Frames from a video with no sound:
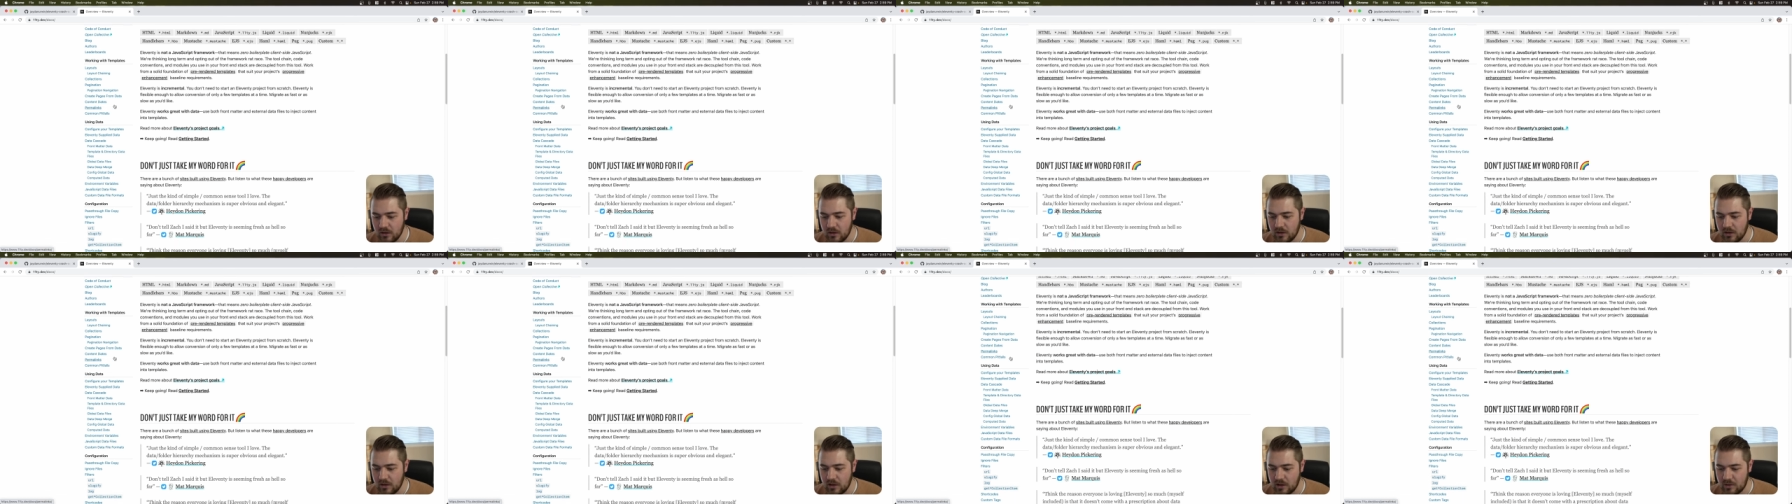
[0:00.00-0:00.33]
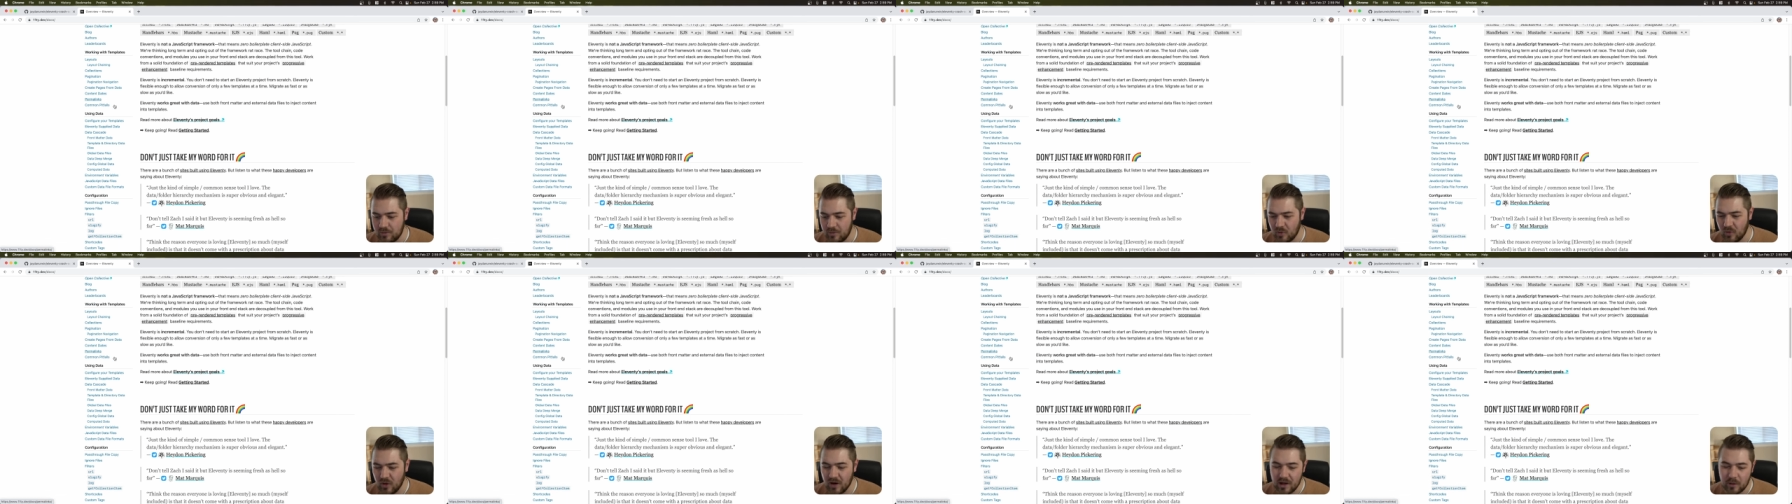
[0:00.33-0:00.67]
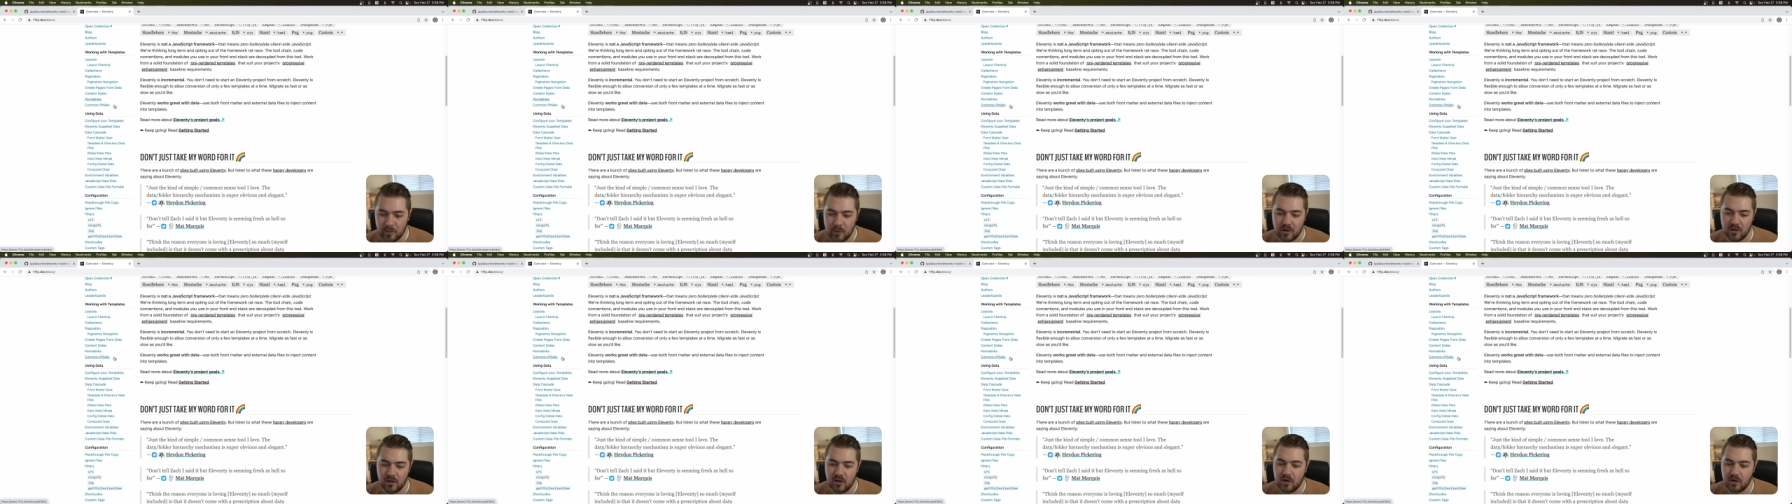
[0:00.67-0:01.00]
um, quite a
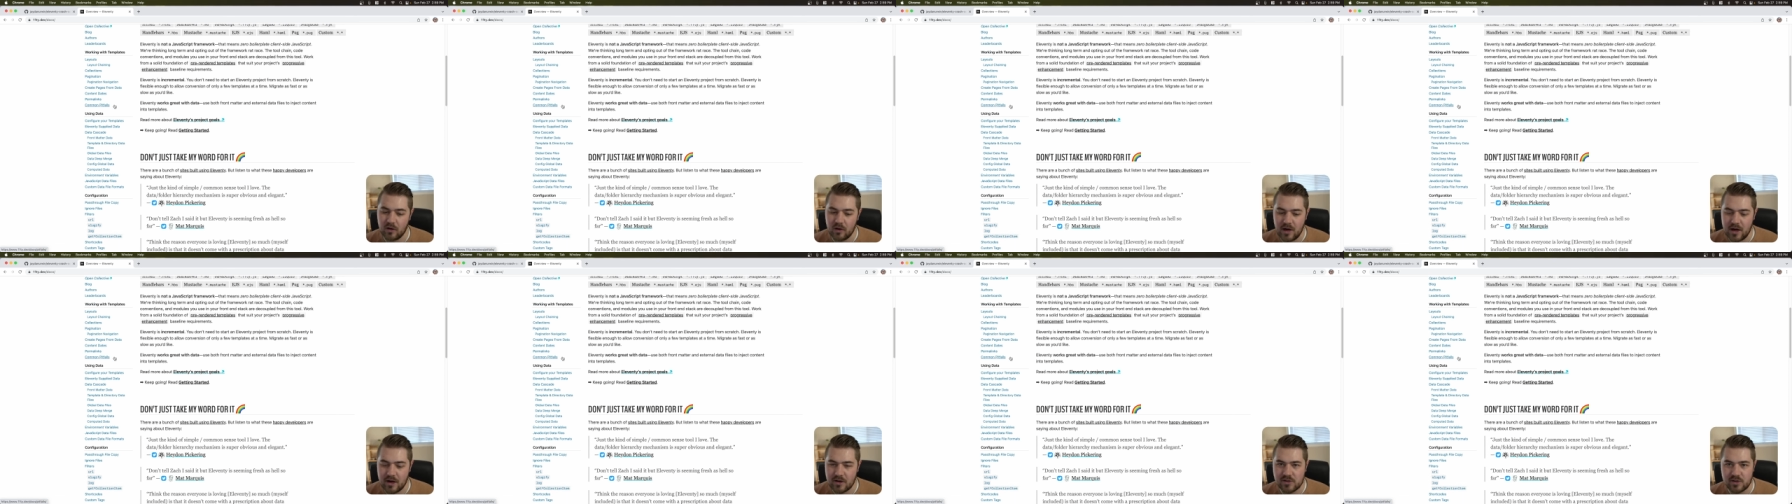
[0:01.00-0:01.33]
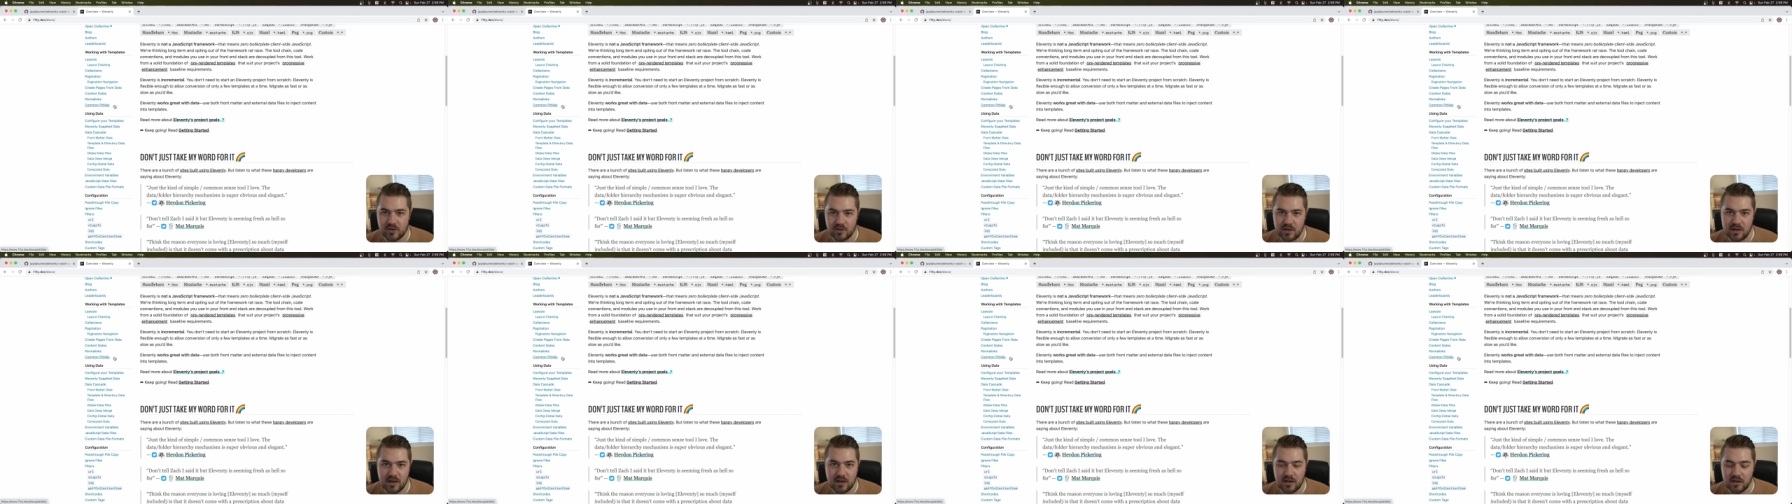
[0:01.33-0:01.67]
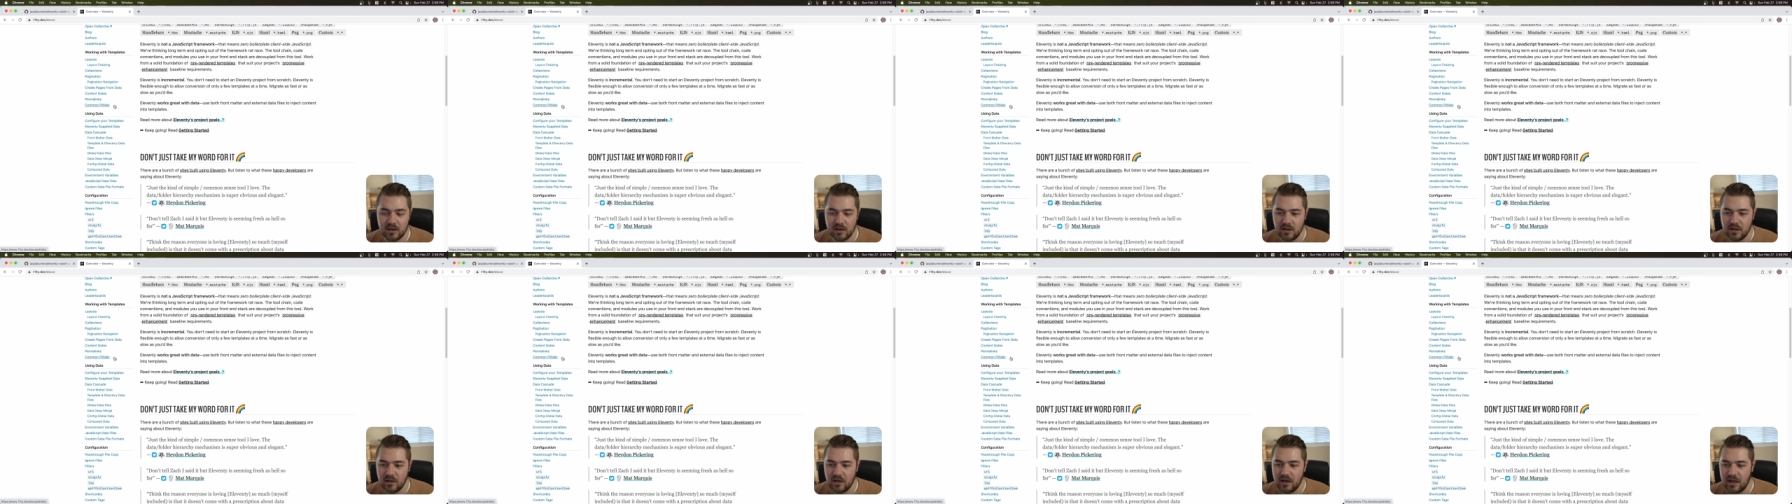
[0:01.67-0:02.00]
bit longer actually
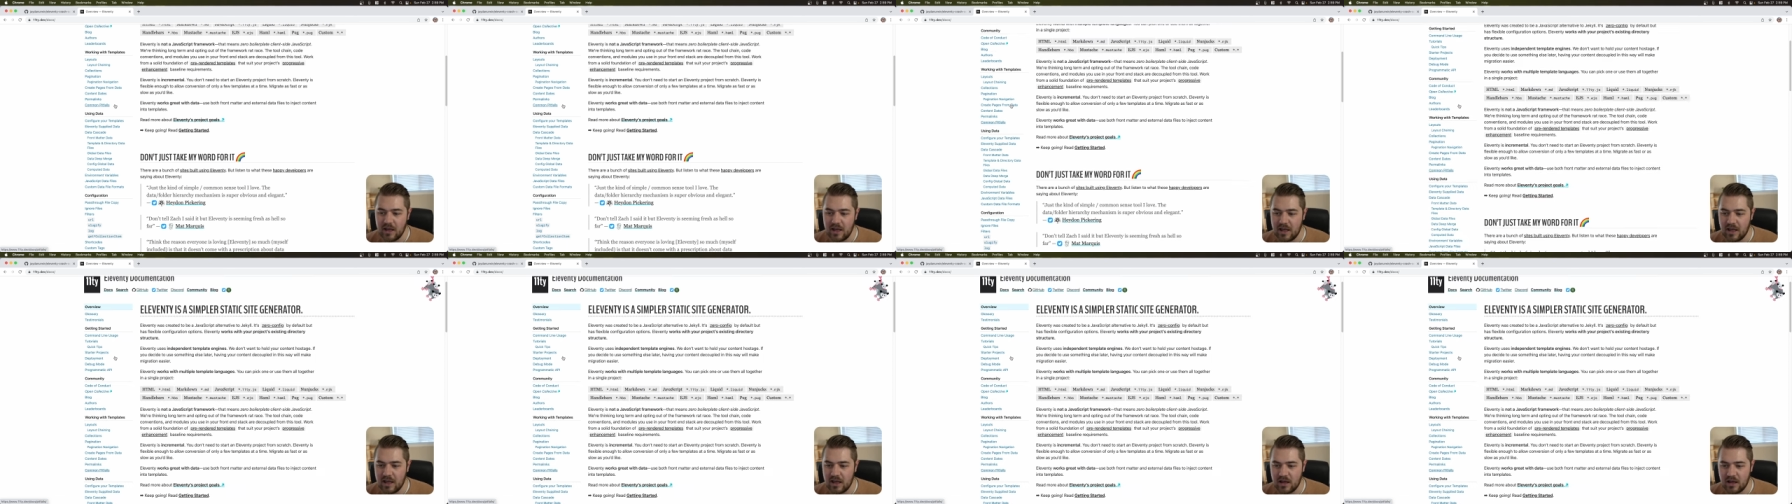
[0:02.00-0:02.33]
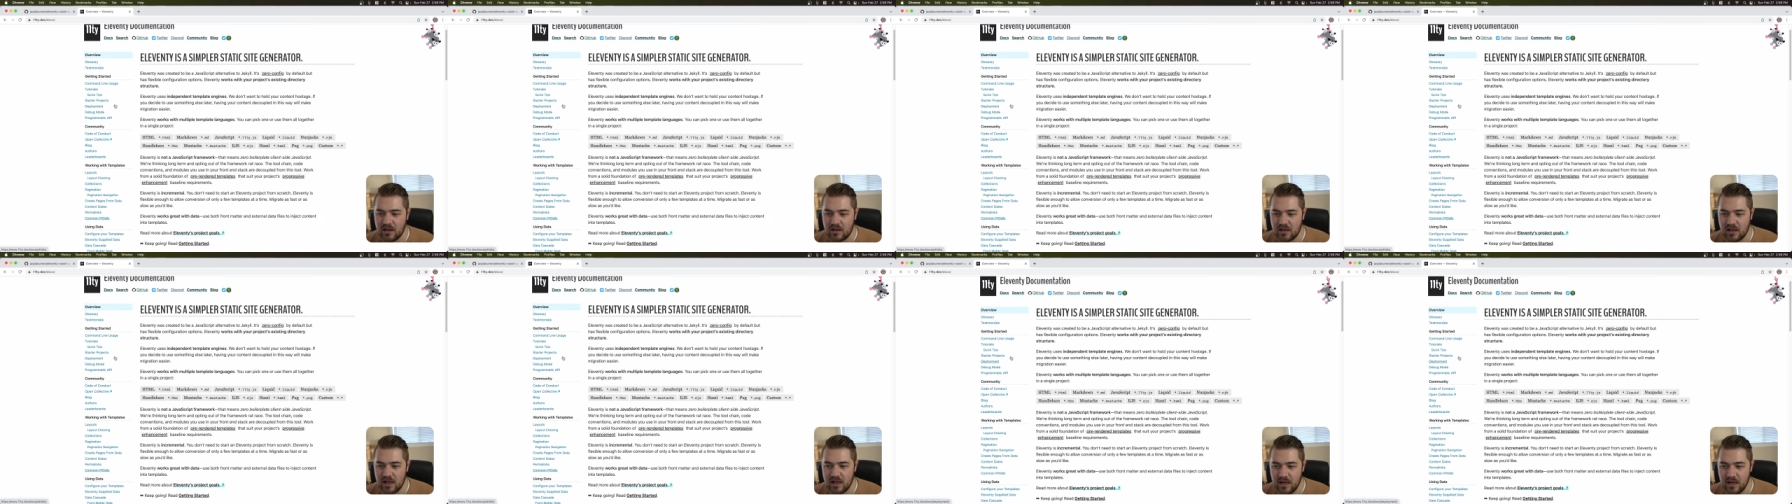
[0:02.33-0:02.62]
and